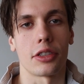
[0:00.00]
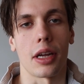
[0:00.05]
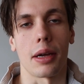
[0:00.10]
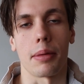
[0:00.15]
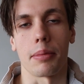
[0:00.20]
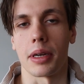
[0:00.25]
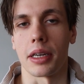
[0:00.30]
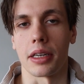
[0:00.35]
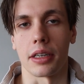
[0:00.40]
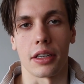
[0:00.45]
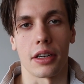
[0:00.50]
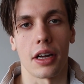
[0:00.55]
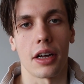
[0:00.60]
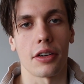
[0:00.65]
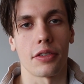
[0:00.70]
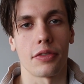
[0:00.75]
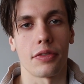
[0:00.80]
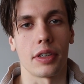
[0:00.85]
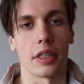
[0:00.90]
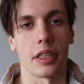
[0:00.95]
them in
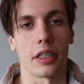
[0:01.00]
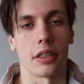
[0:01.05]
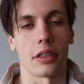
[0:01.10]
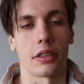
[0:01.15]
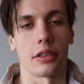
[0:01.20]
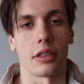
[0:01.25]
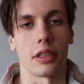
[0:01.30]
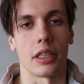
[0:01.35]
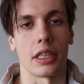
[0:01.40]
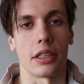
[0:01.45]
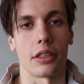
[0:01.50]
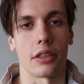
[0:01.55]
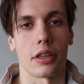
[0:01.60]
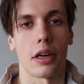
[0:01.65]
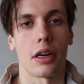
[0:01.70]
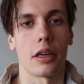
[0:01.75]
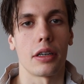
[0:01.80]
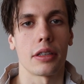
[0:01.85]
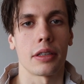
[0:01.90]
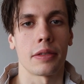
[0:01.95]
another video later
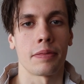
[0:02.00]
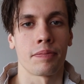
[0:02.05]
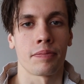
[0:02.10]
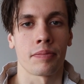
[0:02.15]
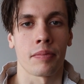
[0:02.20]
on.